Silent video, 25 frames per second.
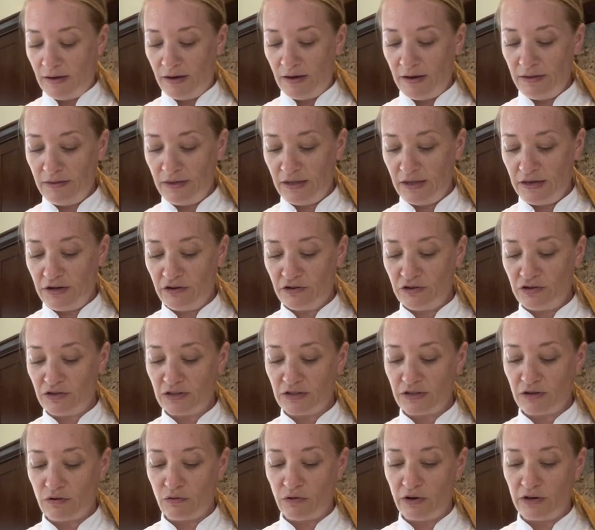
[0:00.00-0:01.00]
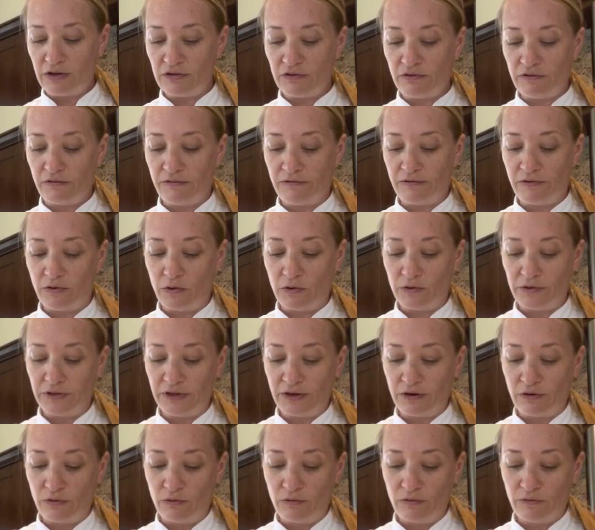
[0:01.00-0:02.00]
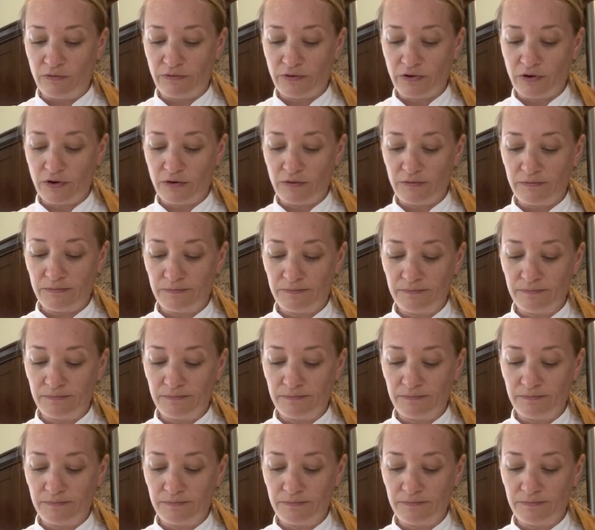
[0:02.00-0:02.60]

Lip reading: And then you're just going to fold it over,